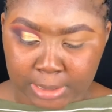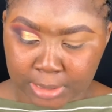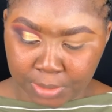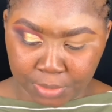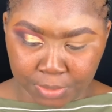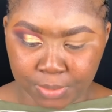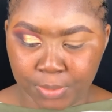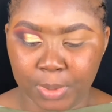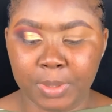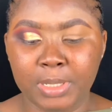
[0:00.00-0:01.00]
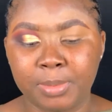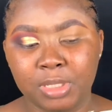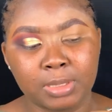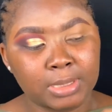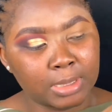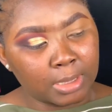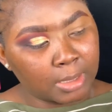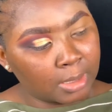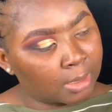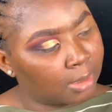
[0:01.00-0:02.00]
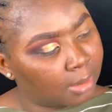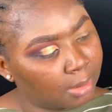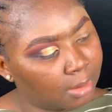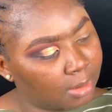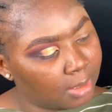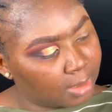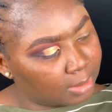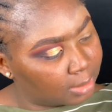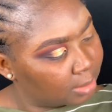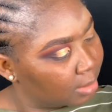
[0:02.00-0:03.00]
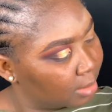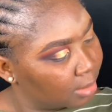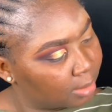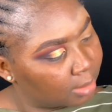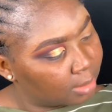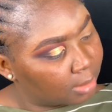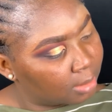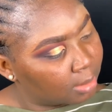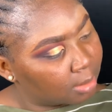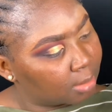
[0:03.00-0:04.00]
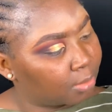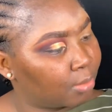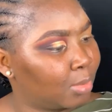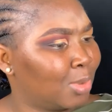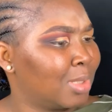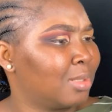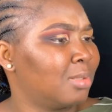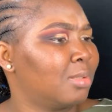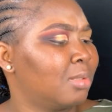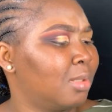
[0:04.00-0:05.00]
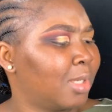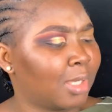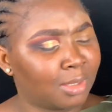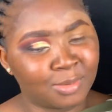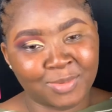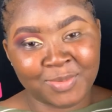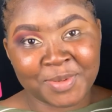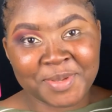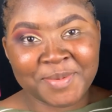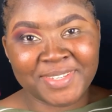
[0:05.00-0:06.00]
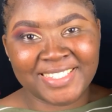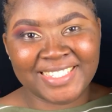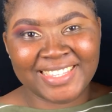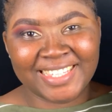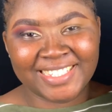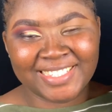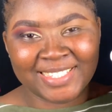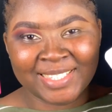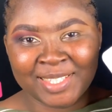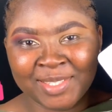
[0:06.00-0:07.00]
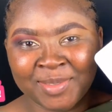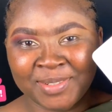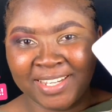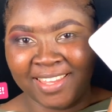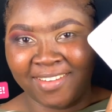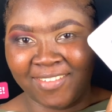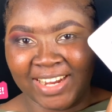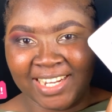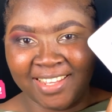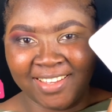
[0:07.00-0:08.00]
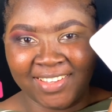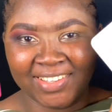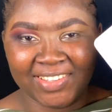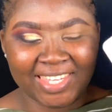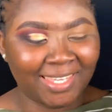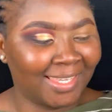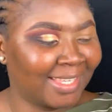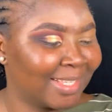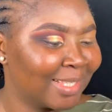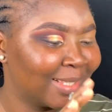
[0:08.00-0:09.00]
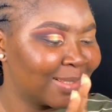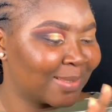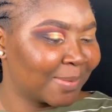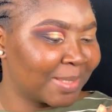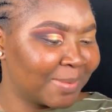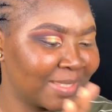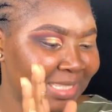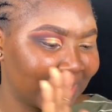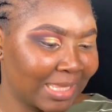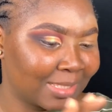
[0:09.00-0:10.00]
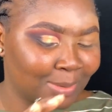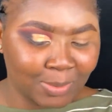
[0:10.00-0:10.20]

So we're going to be using this. Which one is okay? We're going to be using this one here, right here. Okay, so we're going to be using this